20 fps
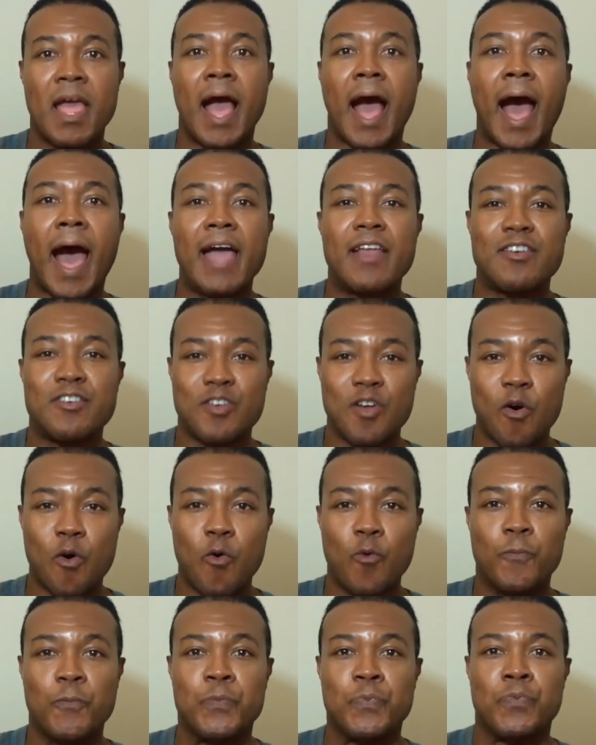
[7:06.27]
I
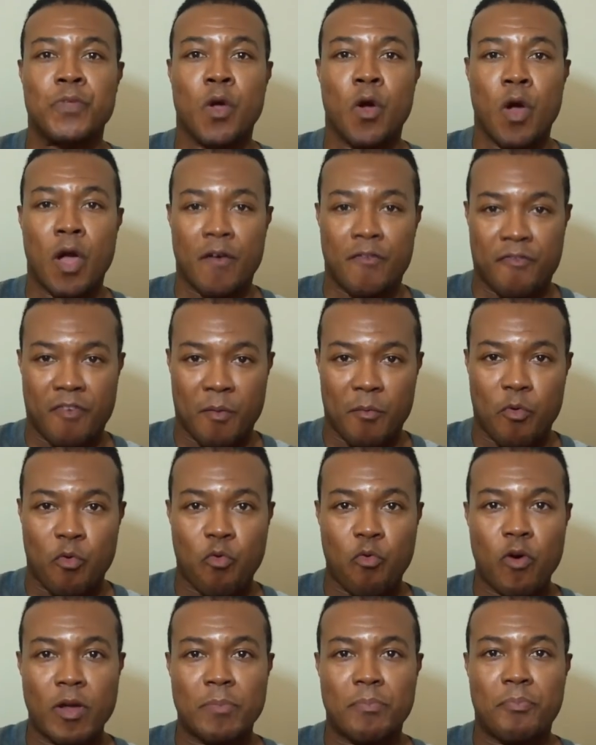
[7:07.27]
know from
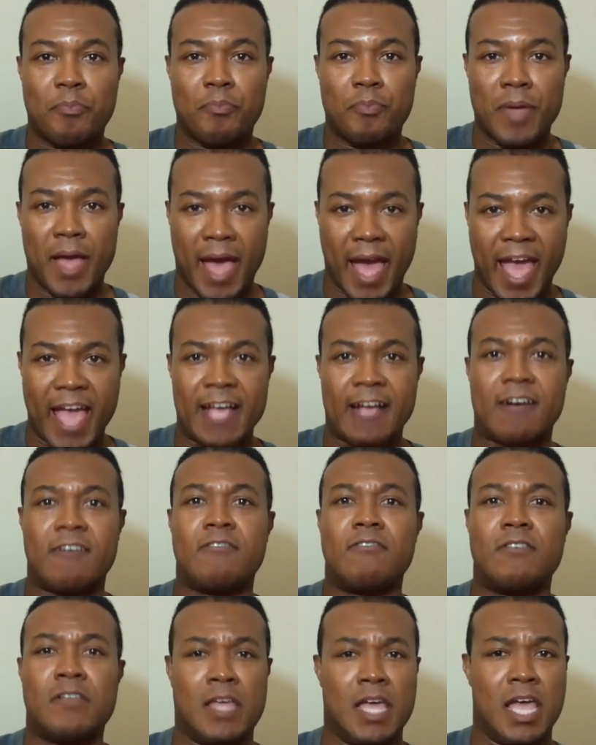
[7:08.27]
what
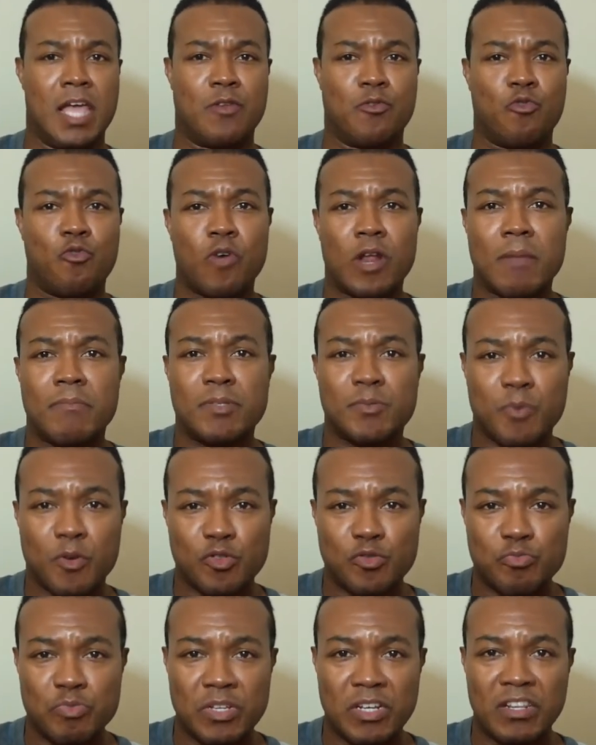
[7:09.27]
angle and what I'm
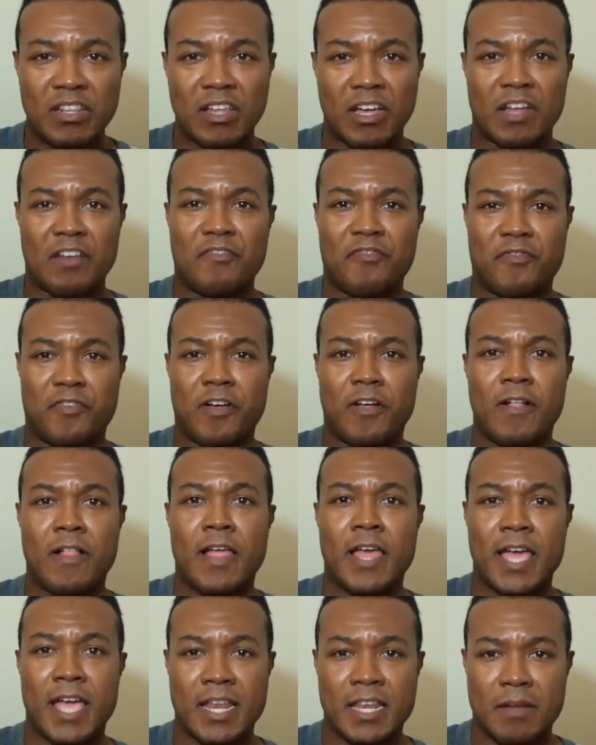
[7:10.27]
supposed to be looking for
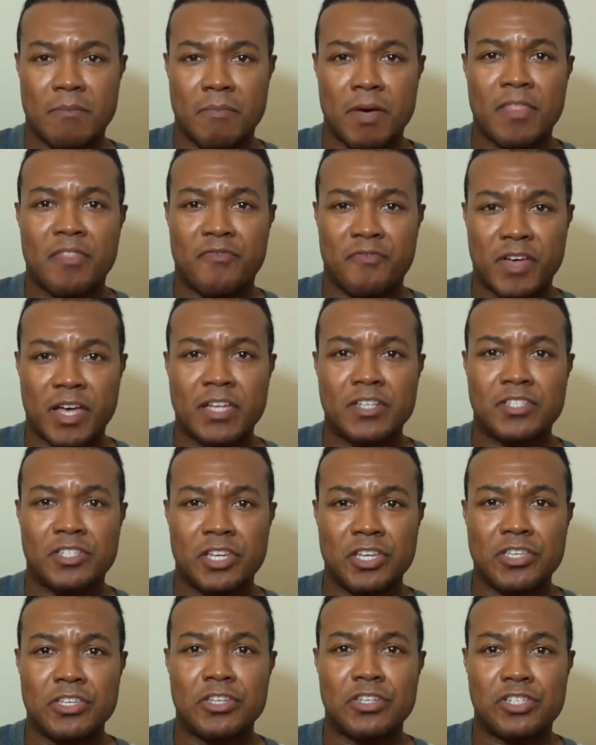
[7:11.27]
in the motherfucking
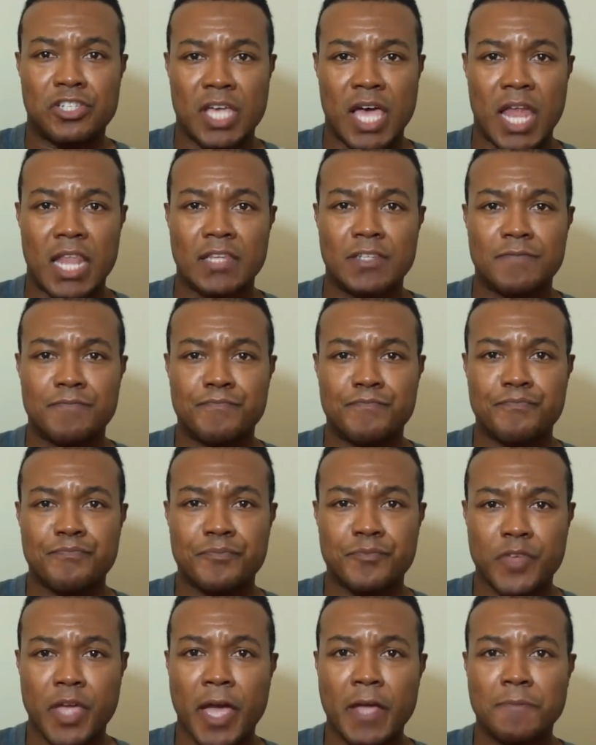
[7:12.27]
10-year challenge.
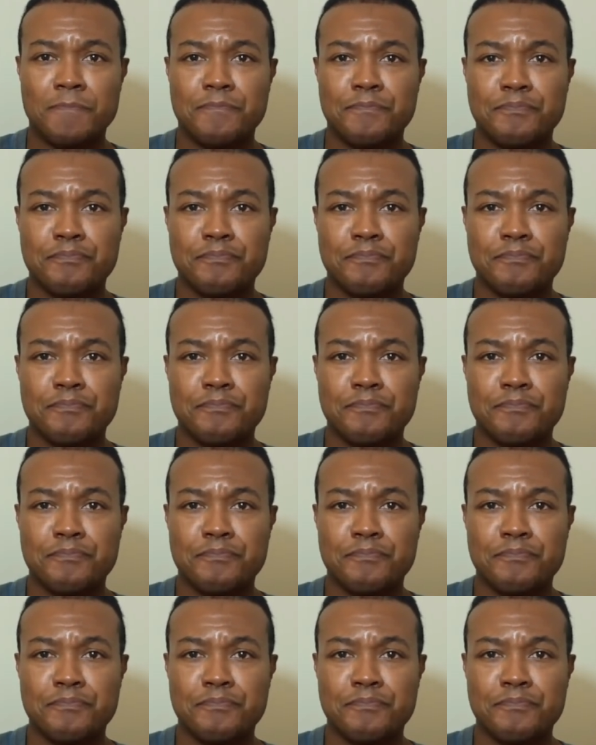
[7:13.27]
Okay?